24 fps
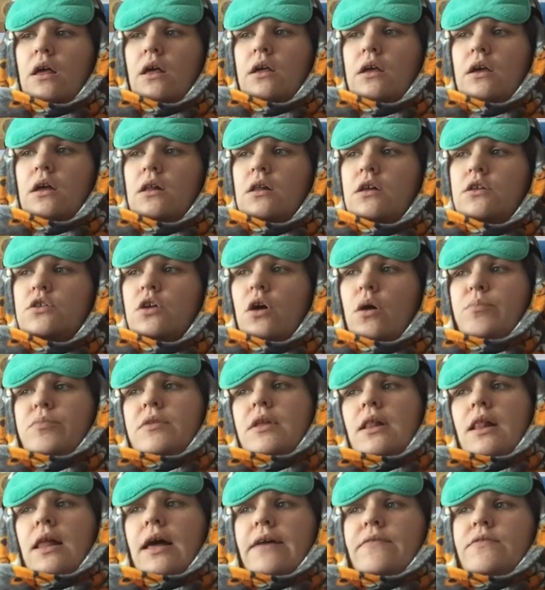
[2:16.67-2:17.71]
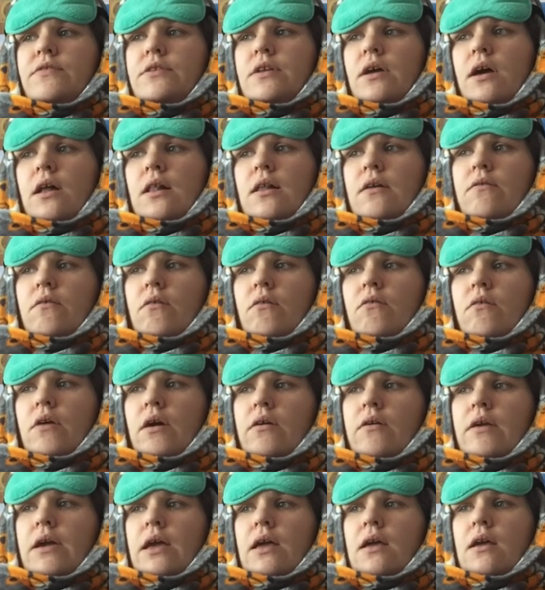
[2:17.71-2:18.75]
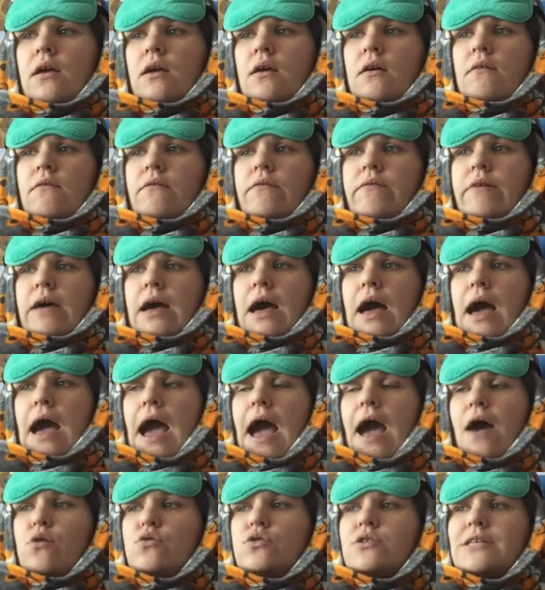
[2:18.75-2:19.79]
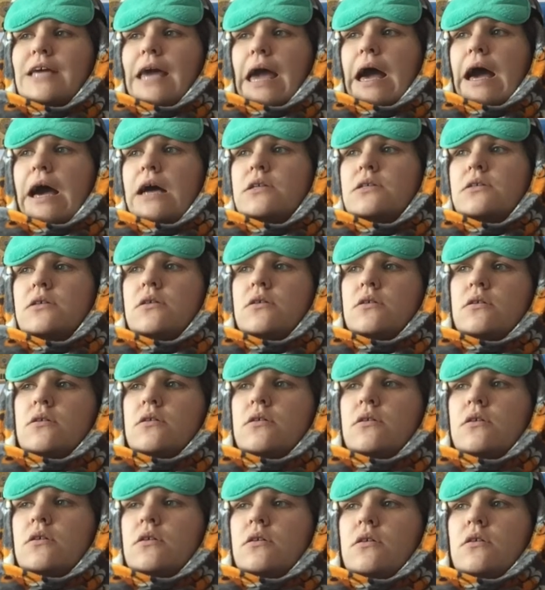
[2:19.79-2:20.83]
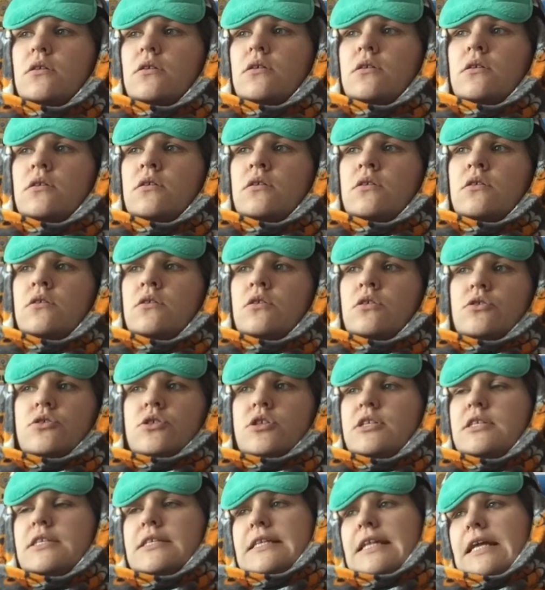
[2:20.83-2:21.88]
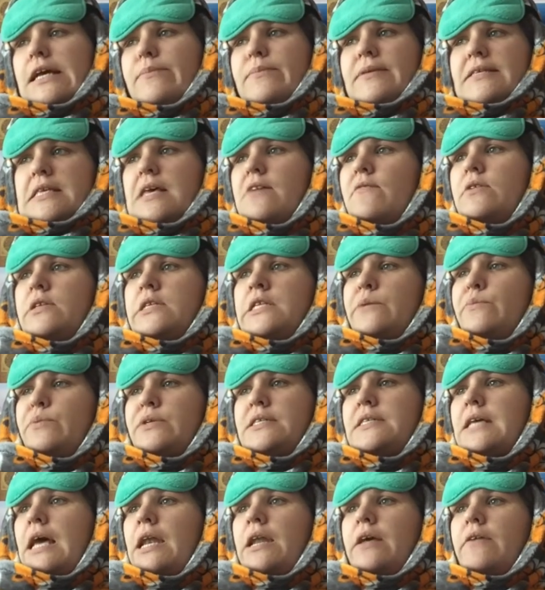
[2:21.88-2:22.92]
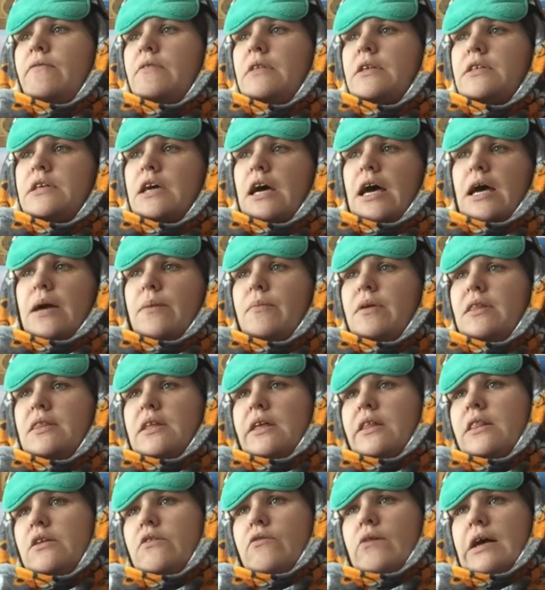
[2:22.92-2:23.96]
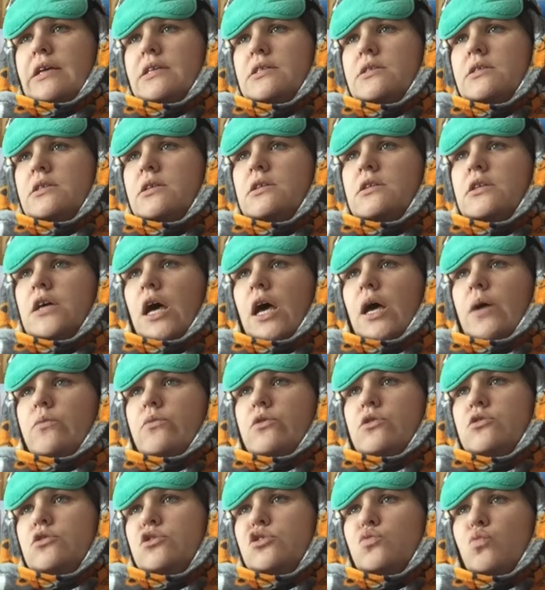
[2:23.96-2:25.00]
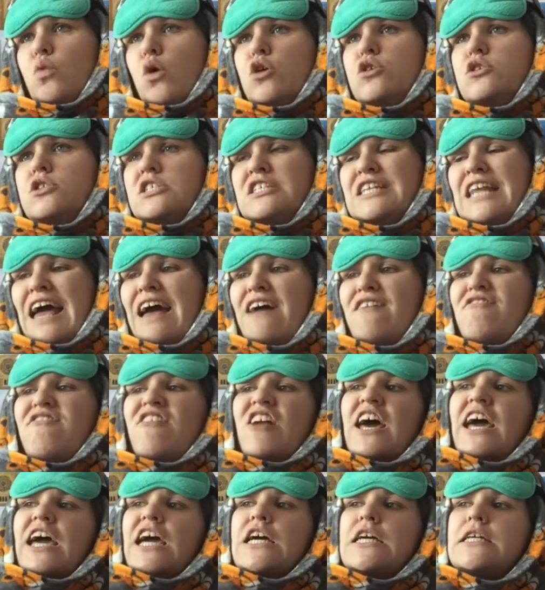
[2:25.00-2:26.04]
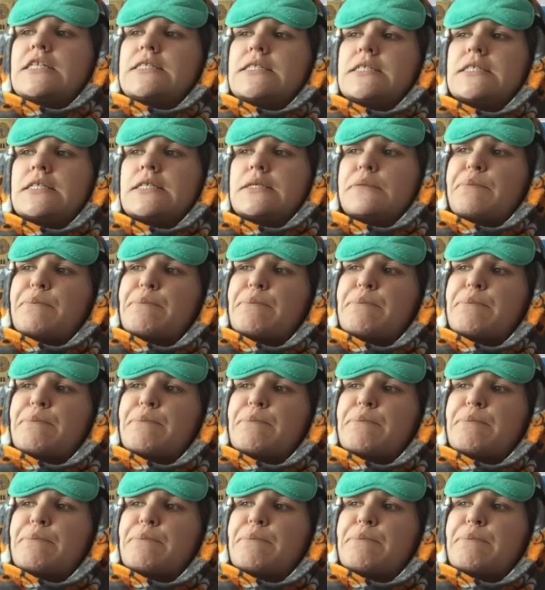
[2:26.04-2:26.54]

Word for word: You'll adopt the lifestyle of a very fat house cat. You'll just sleep 70% of the time and then the rest of the time you just watch Netflix.